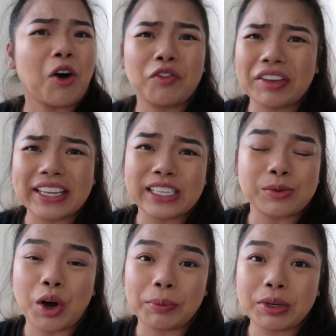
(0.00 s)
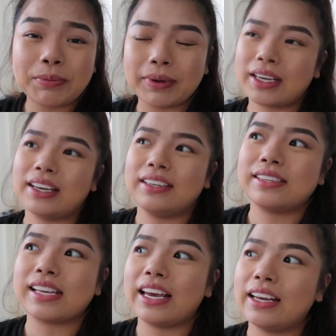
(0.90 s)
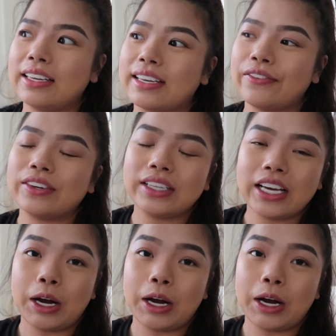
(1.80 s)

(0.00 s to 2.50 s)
Hopefully this will help you because it definitely